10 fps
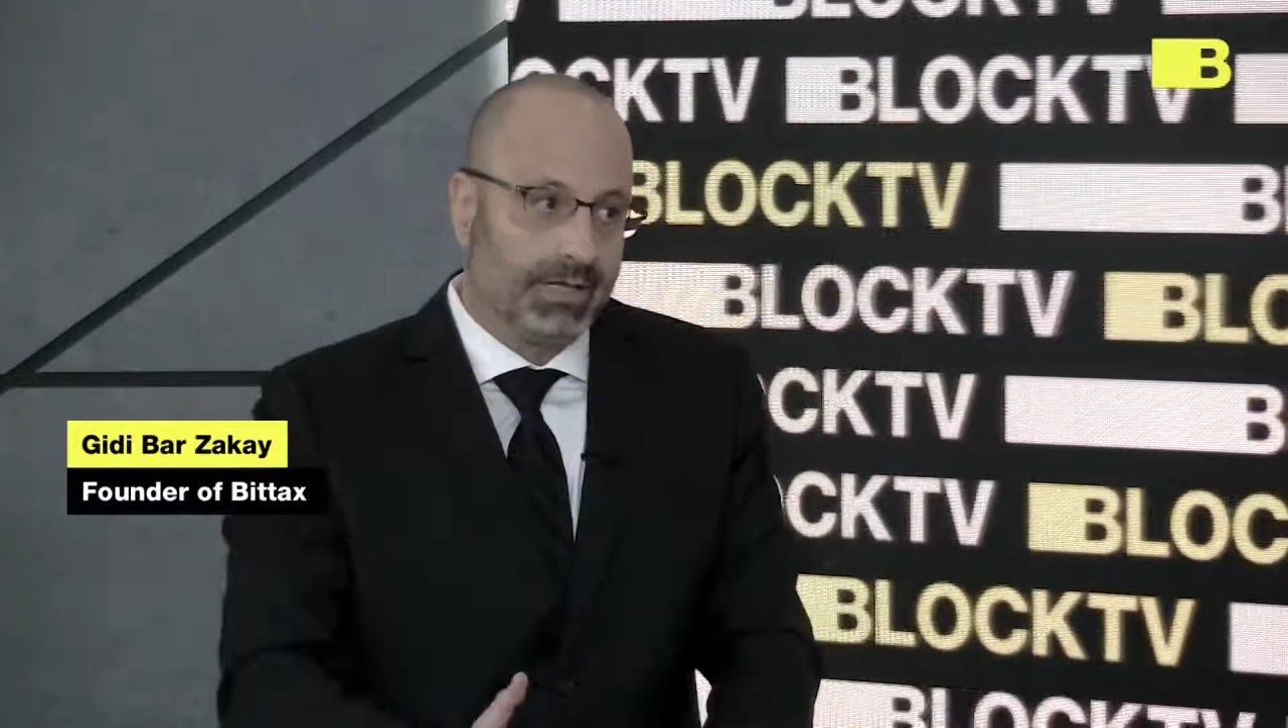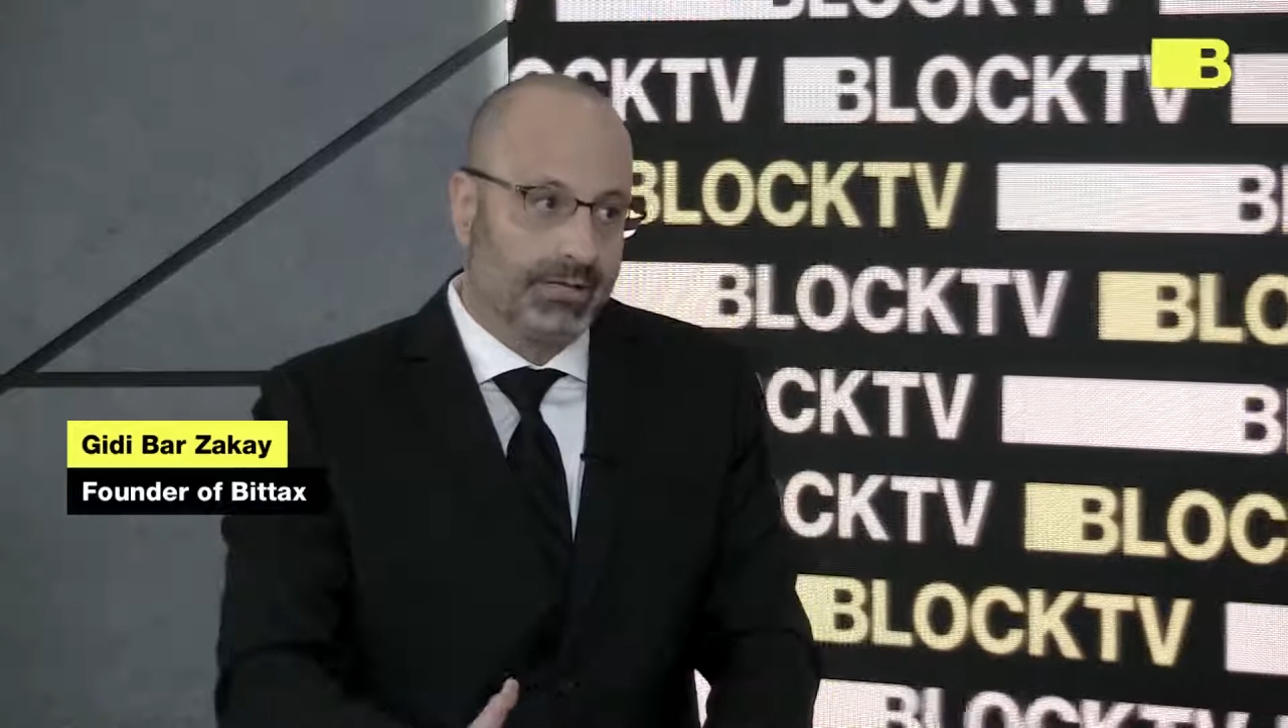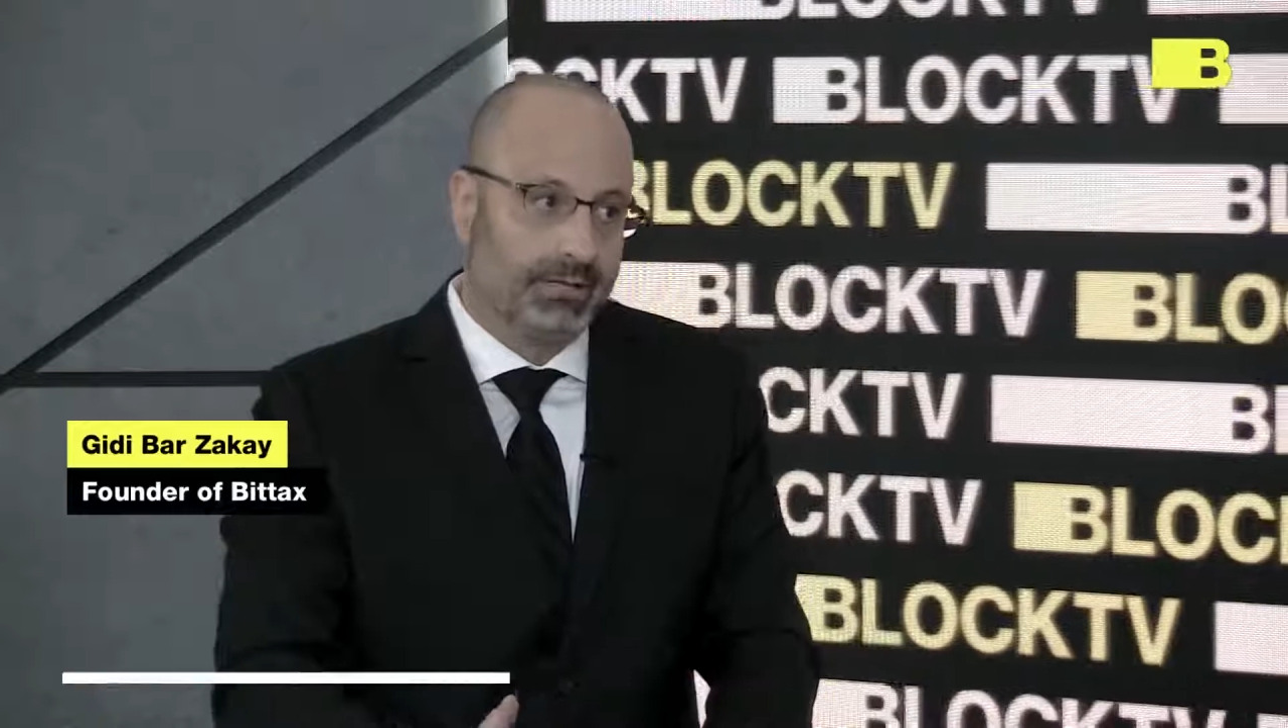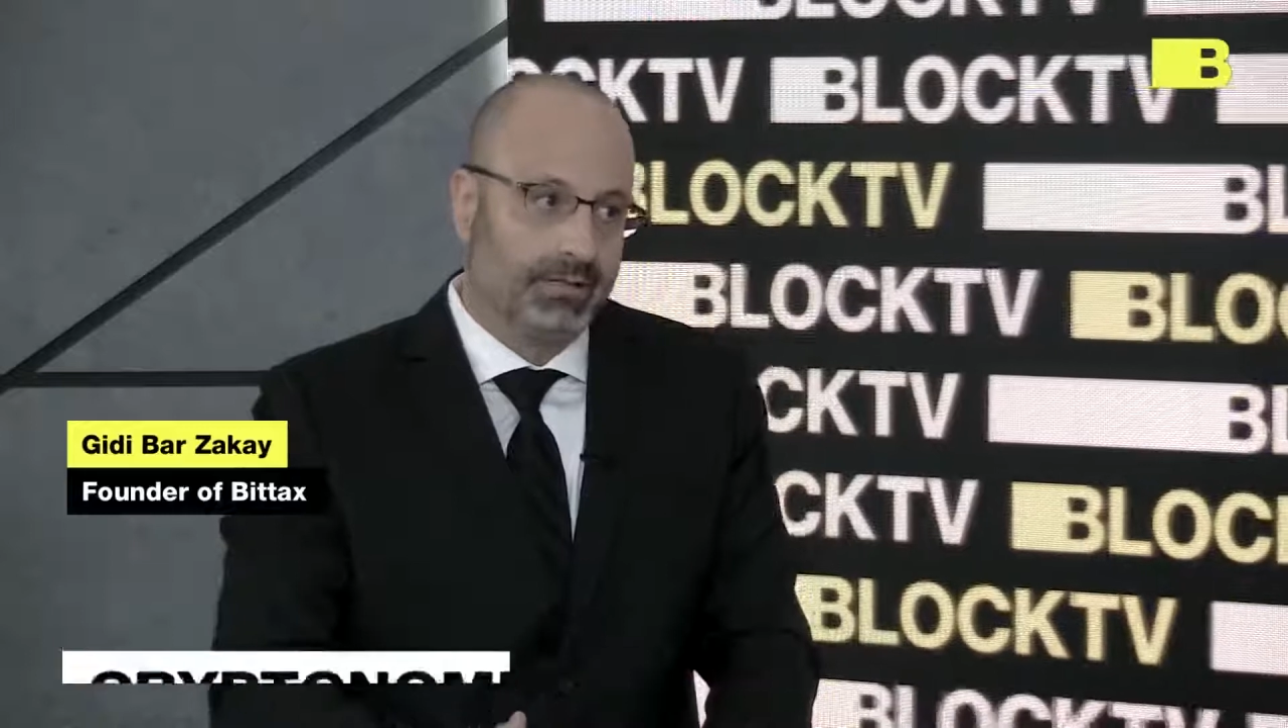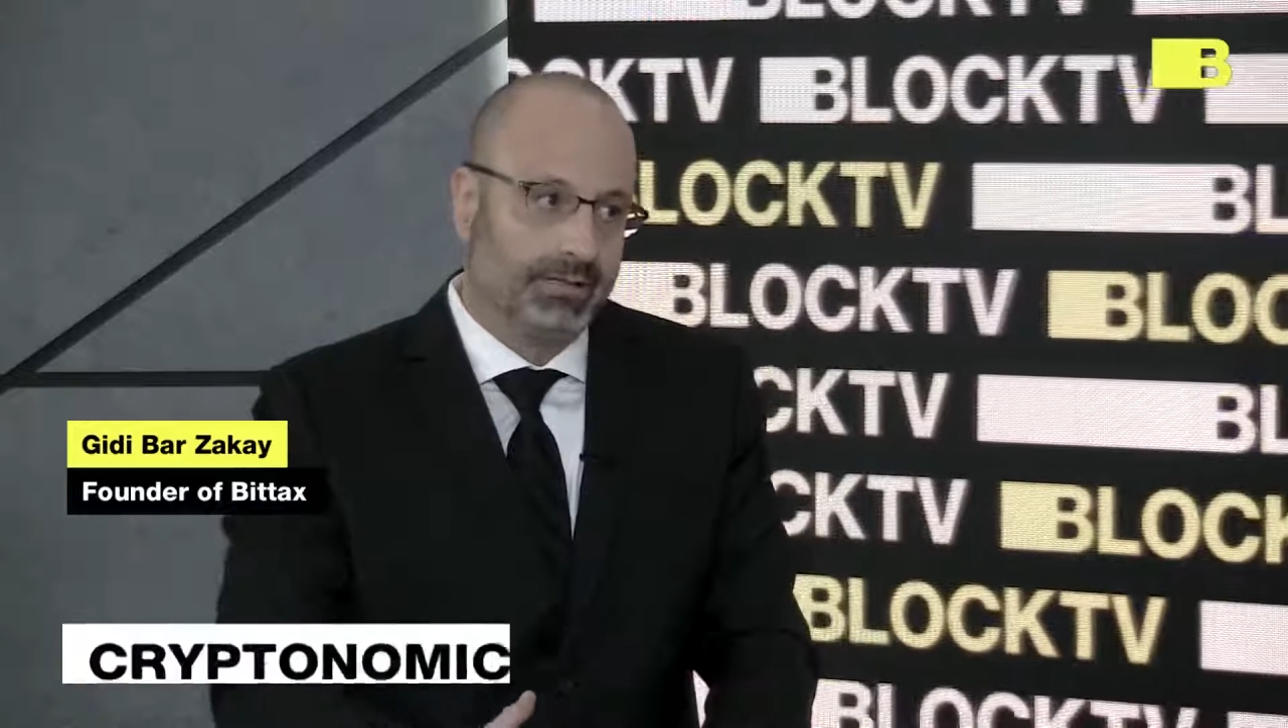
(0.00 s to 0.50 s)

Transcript: that